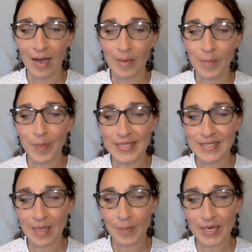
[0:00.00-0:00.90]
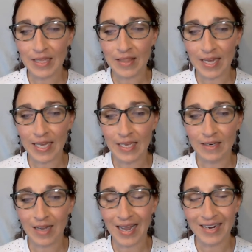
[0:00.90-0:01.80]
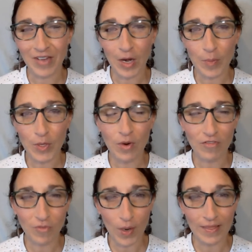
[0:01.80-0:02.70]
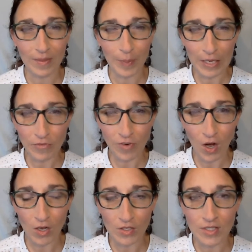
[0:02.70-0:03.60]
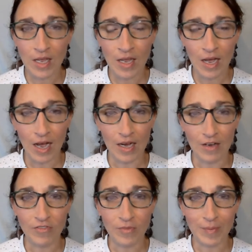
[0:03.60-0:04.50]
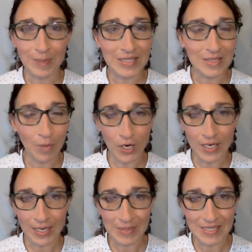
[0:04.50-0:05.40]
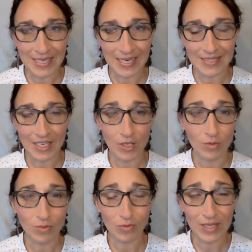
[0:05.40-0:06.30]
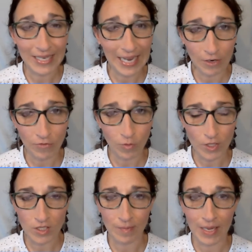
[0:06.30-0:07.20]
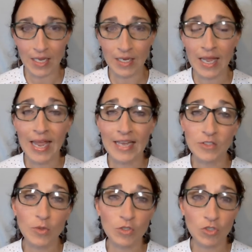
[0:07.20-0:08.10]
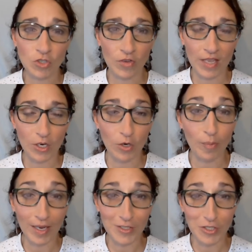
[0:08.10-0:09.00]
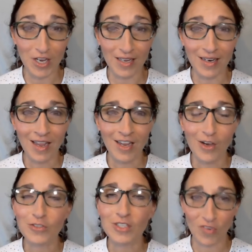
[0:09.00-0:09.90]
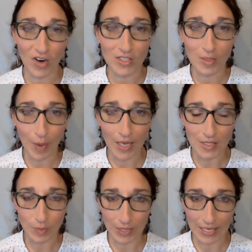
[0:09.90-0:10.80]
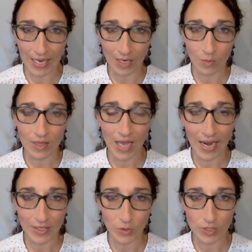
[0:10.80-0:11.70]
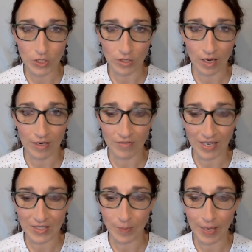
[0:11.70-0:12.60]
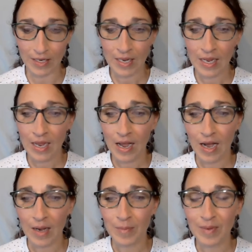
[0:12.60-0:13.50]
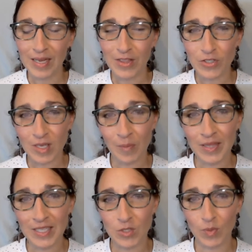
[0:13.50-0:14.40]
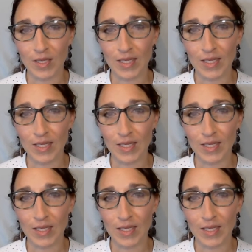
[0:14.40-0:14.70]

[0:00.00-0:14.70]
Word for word: um, but somebody that can kind of help you avoid the pitfalls of maybe some marketing mistakes that you really can't afford to make and to ensure that your budget goes as far as it possibly can with the highest return on investment. Um, there's someone that's